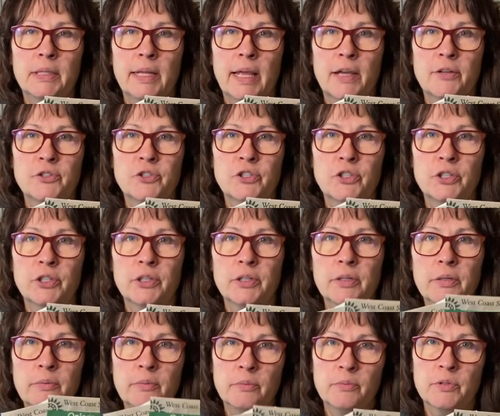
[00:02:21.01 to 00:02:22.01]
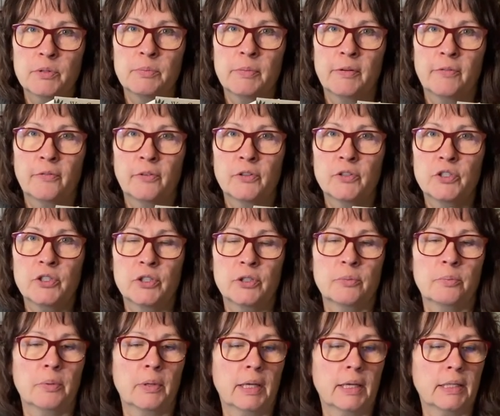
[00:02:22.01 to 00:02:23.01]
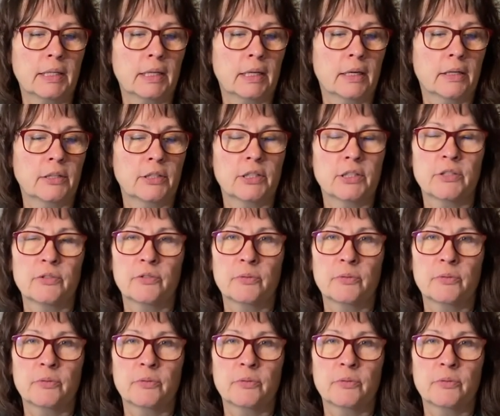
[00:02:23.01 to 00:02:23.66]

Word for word: Last year was my first year planting onions